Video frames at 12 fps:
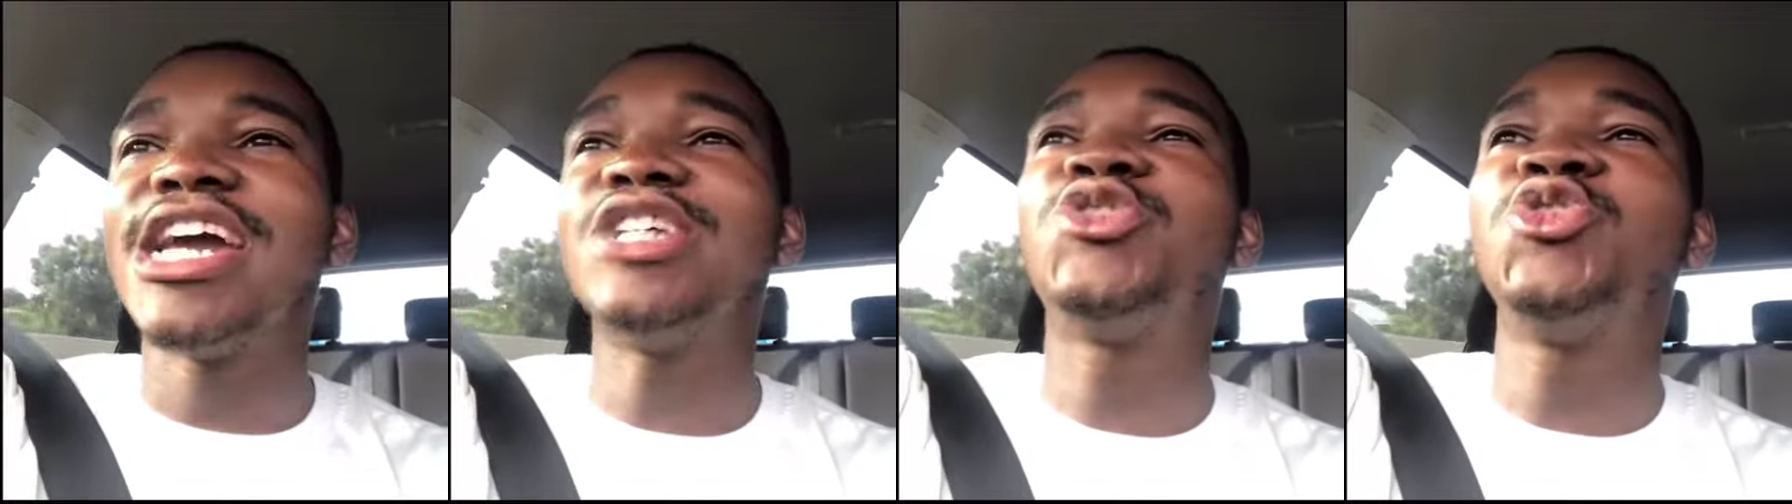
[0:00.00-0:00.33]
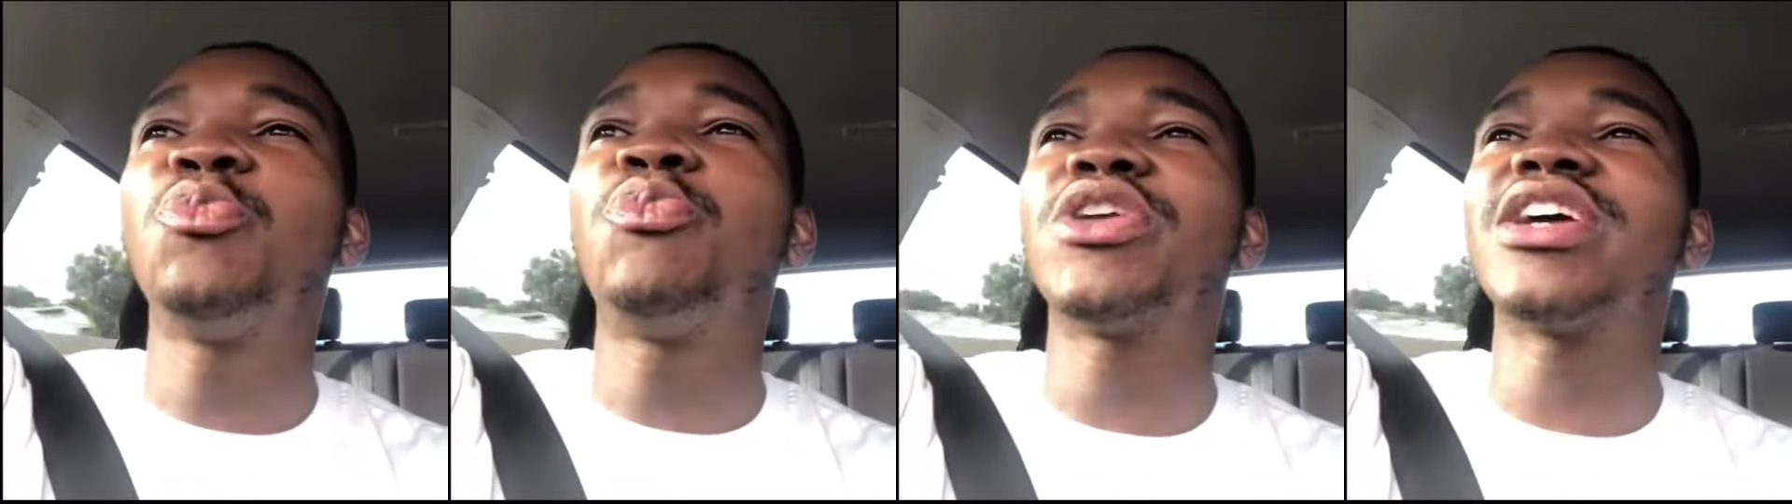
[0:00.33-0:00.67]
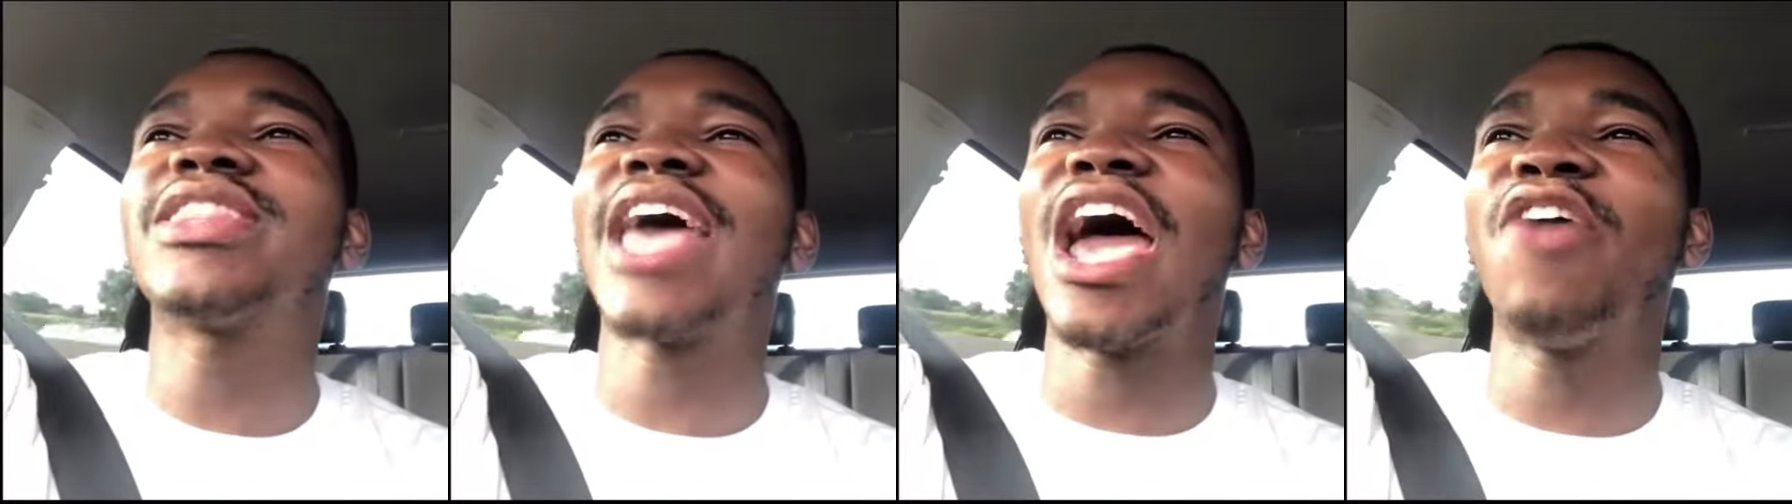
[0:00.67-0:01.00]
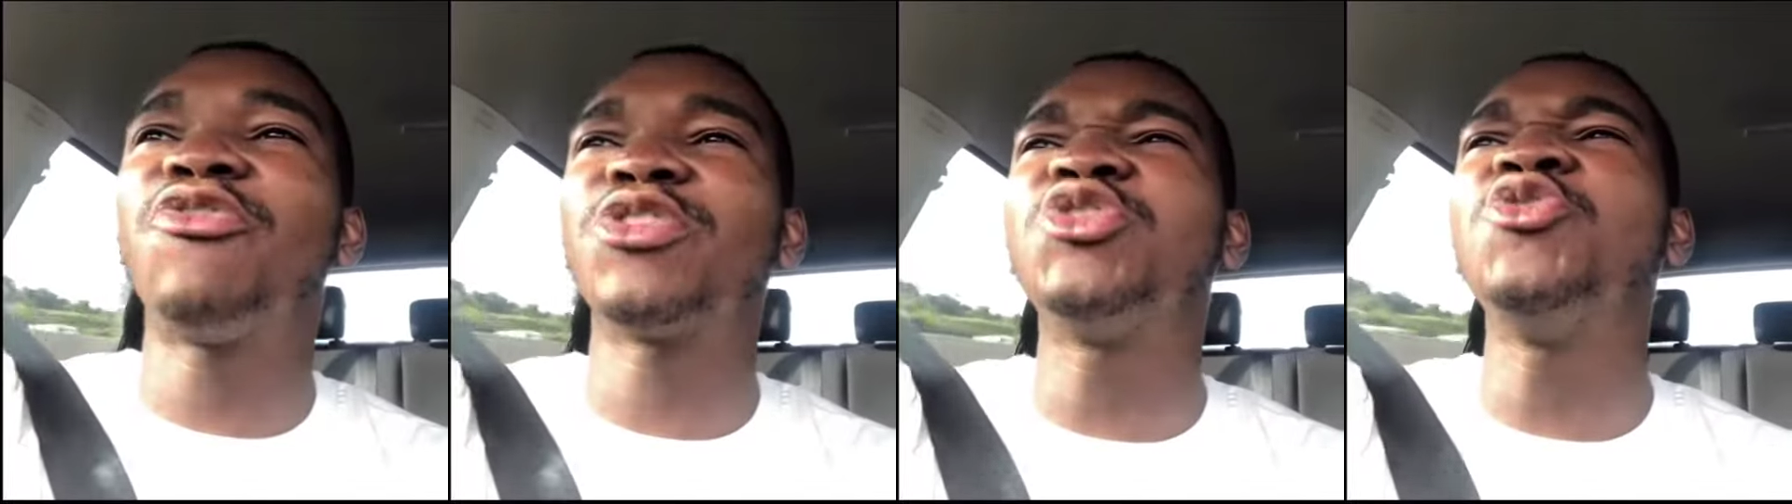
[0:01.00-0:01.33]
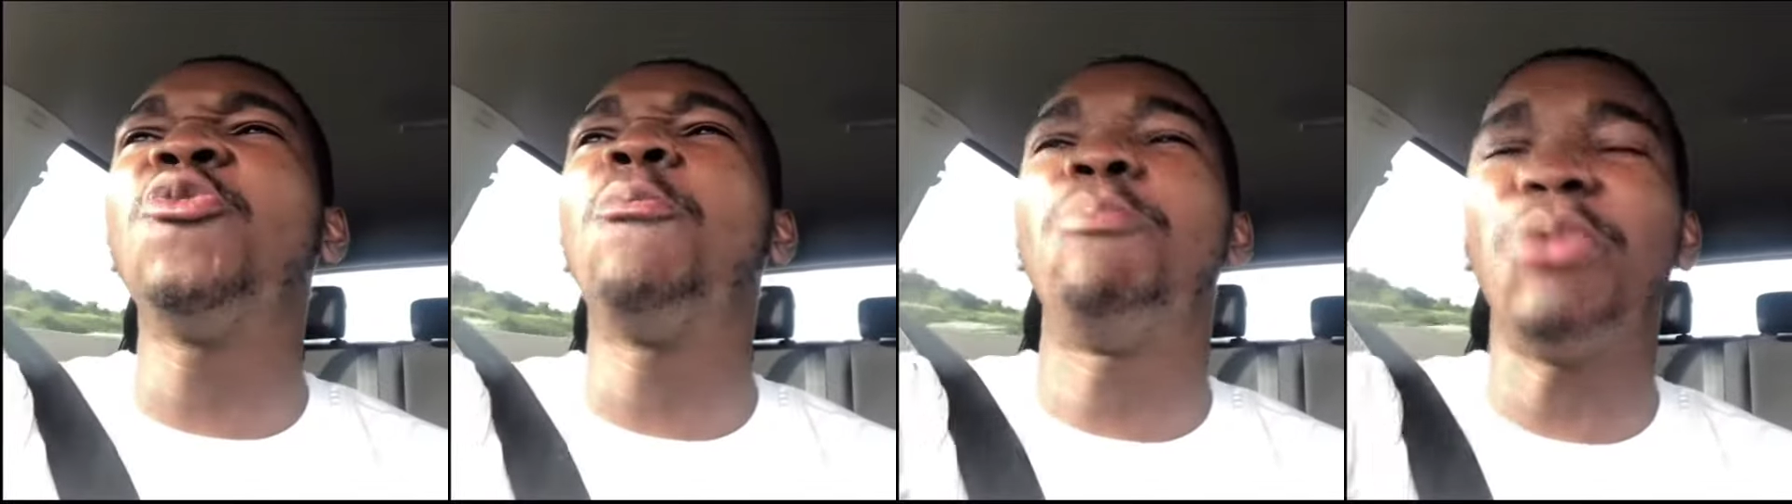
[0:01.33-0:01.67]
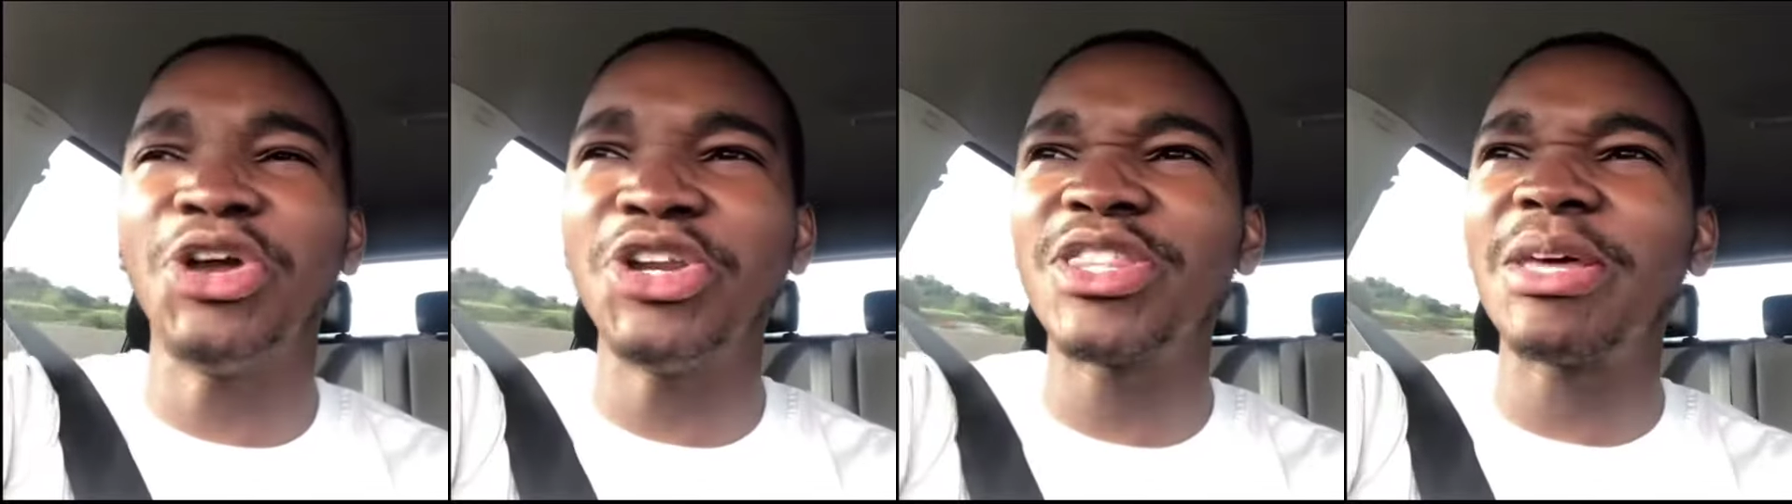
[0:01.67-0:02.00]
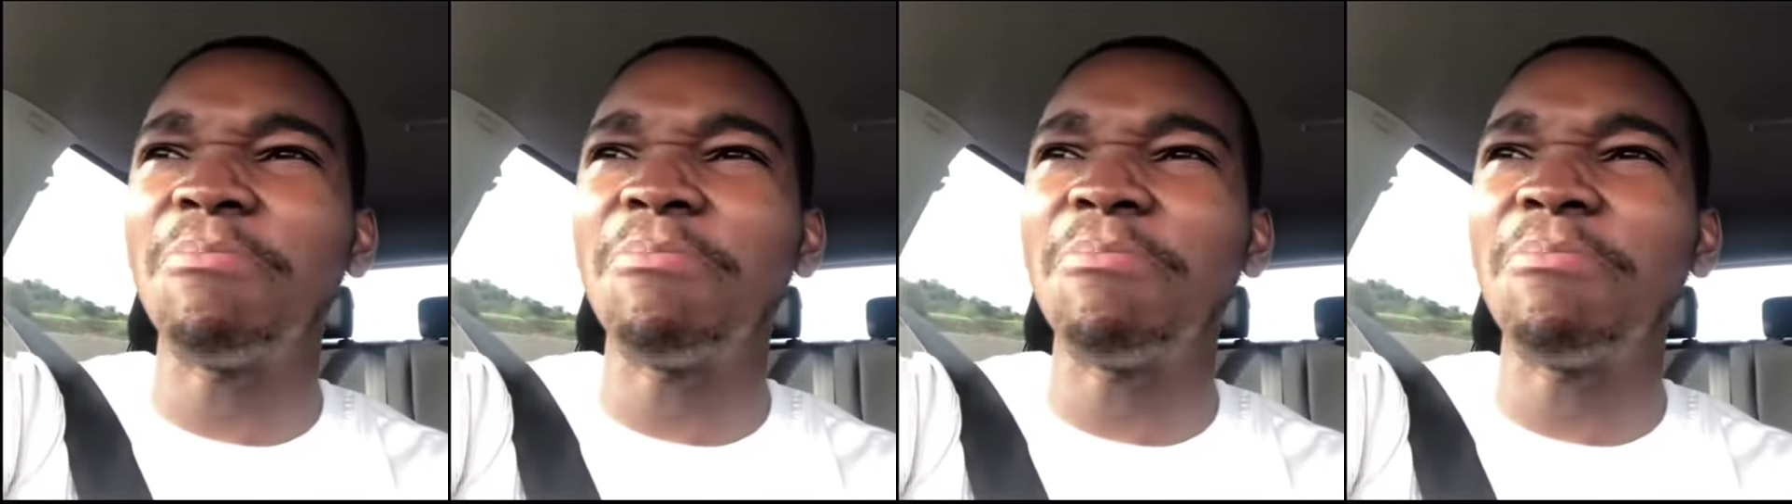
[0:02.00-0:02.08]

it's you putting the effort, you burning the